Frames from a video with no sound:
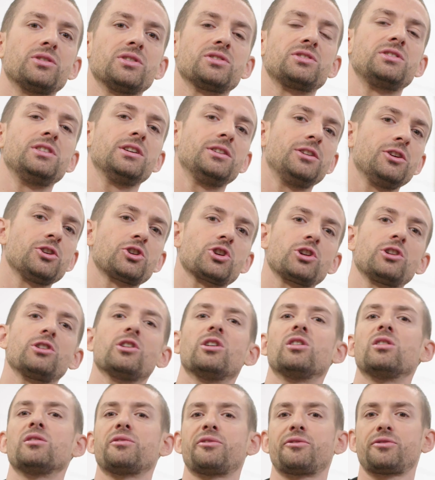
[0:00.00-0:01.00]
is the addition
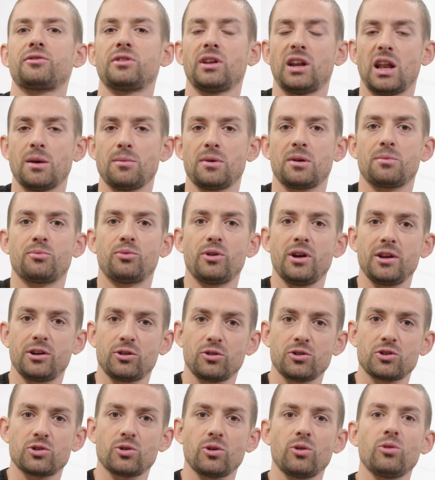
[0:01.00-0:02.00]
of dynamic brake
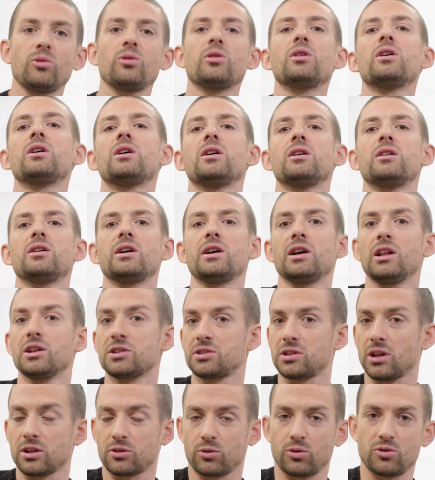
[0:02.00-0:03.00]
control, hill
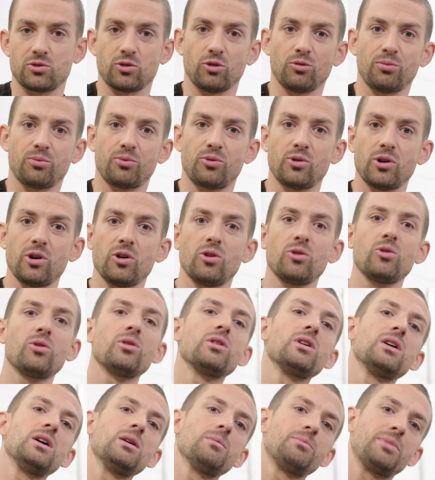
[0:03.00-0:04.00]
start control Pro,
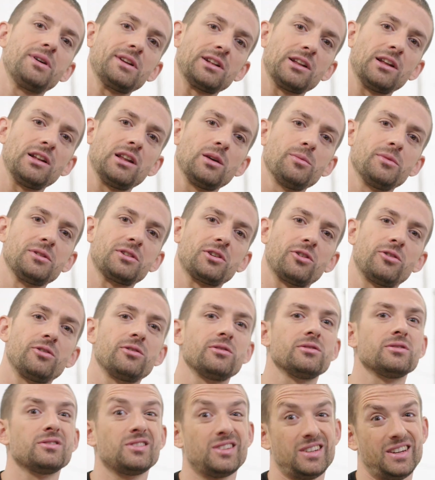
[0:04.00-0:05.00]
pit lane limiter
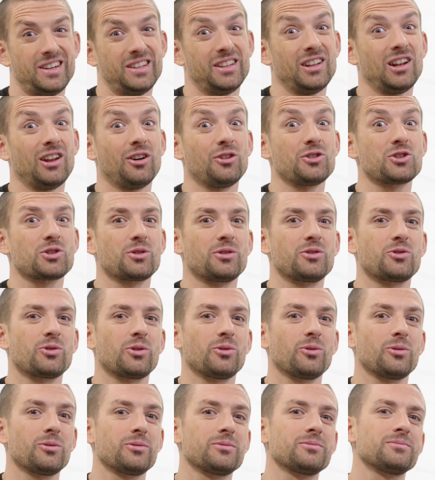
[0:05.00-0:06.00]
and a launch
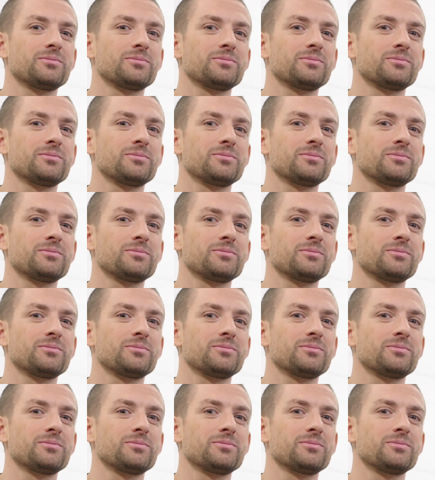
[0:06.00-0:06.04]
control.